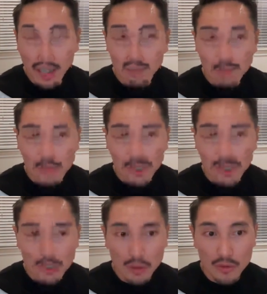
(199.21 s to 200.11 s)
but being
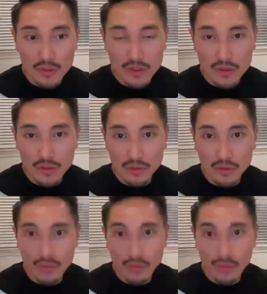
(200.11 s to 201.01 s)
close
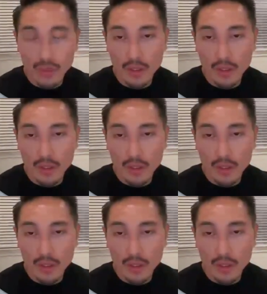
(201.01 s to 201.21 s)
to